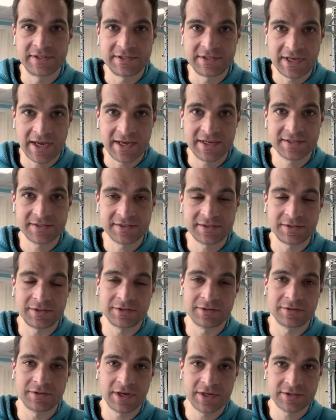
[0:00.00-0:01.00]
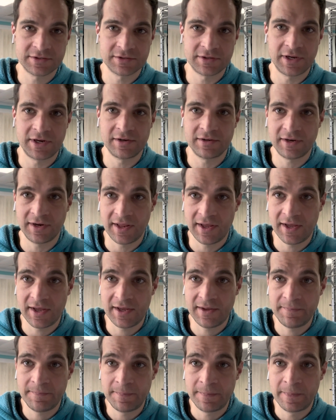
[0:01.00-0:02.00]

tests either yesterday or today.